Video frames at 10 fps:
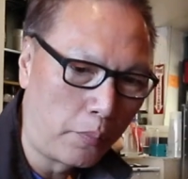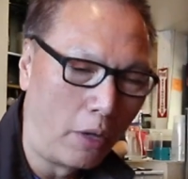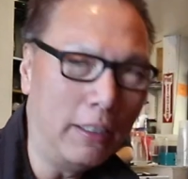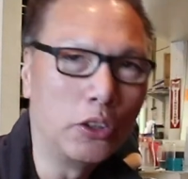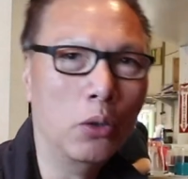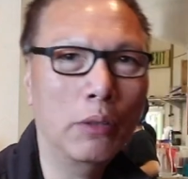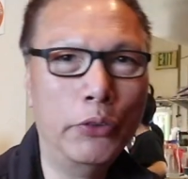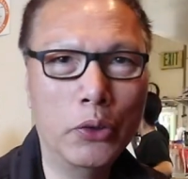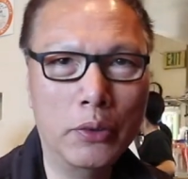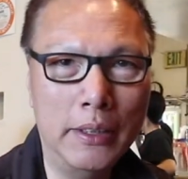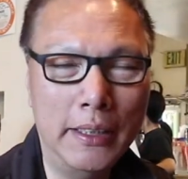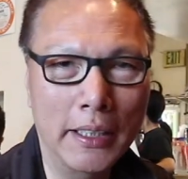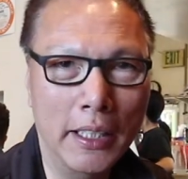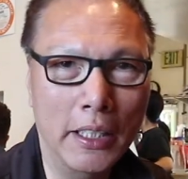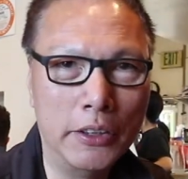All right, so if you're in
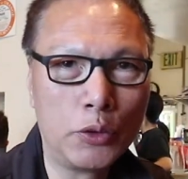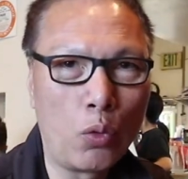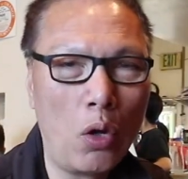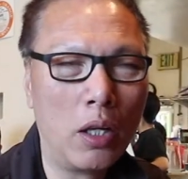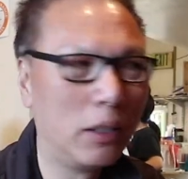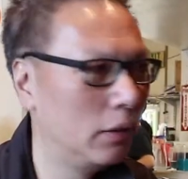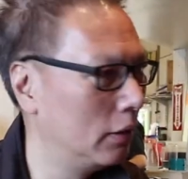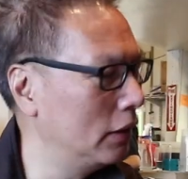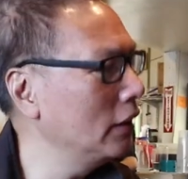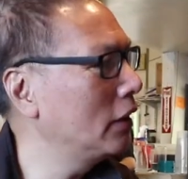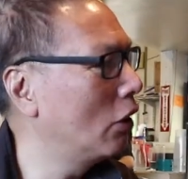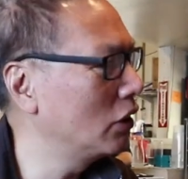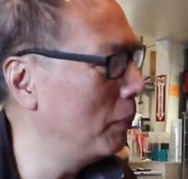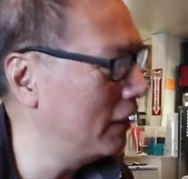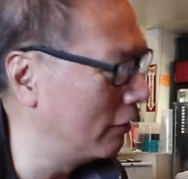the, this is
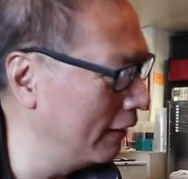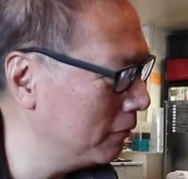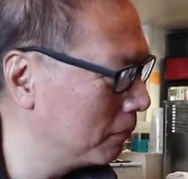Costa Mesa, right?